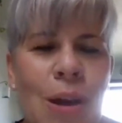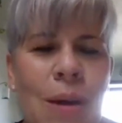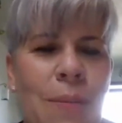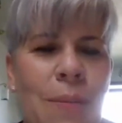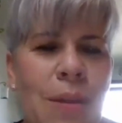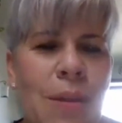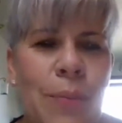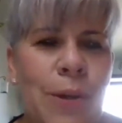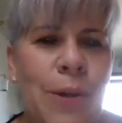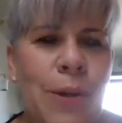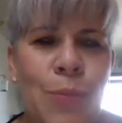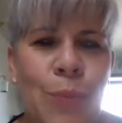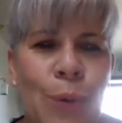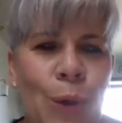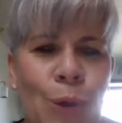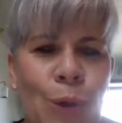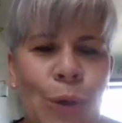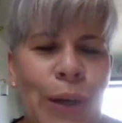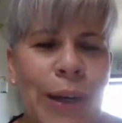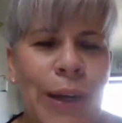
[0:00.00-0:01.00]
in the
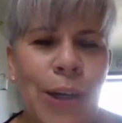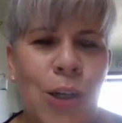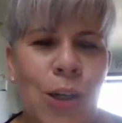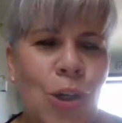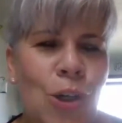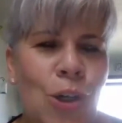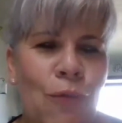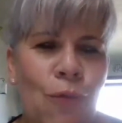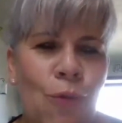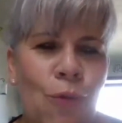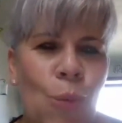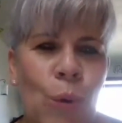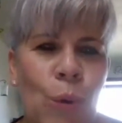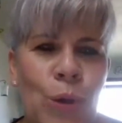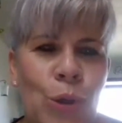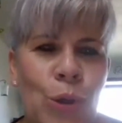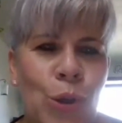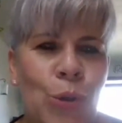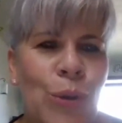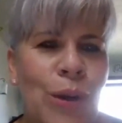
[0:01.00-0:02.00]
Pittsburgh location
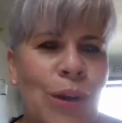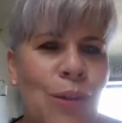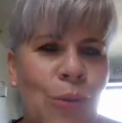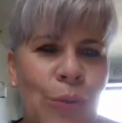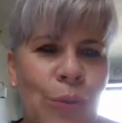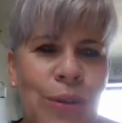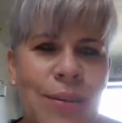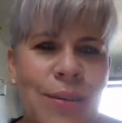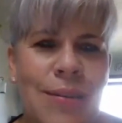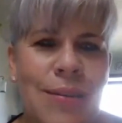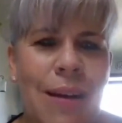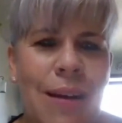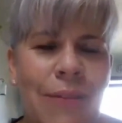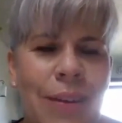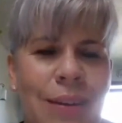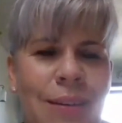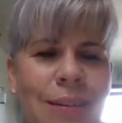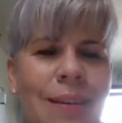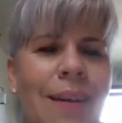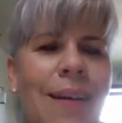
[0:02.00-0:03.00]

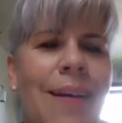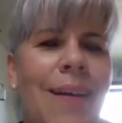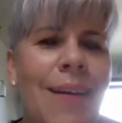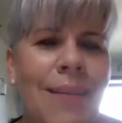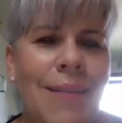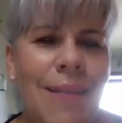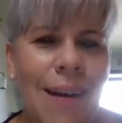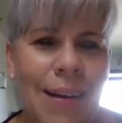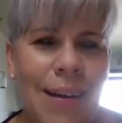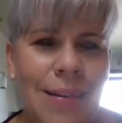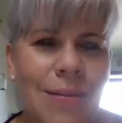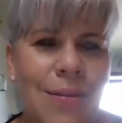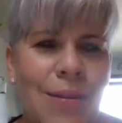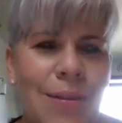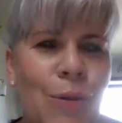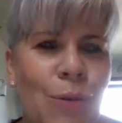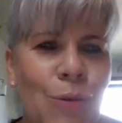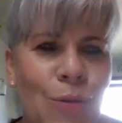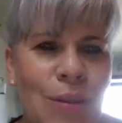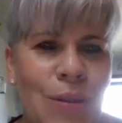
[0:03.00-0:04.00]
412-837
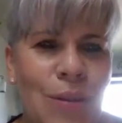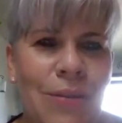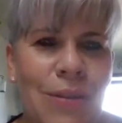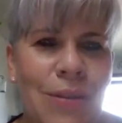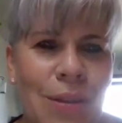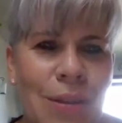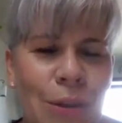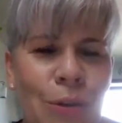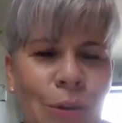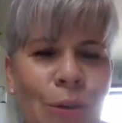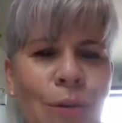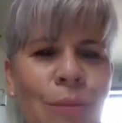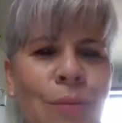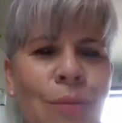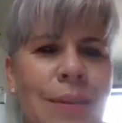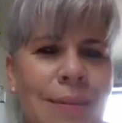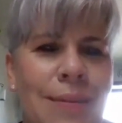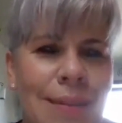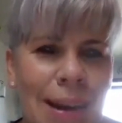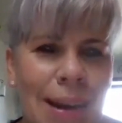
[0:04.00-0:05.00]
9070
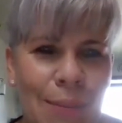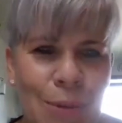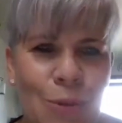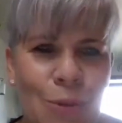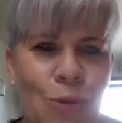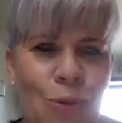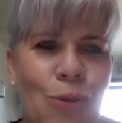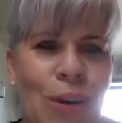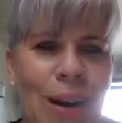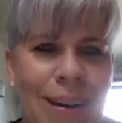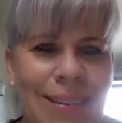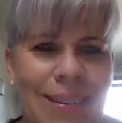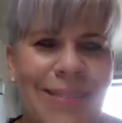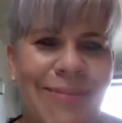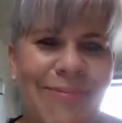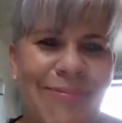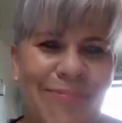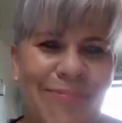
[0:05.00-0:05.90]
Diamonds Direct.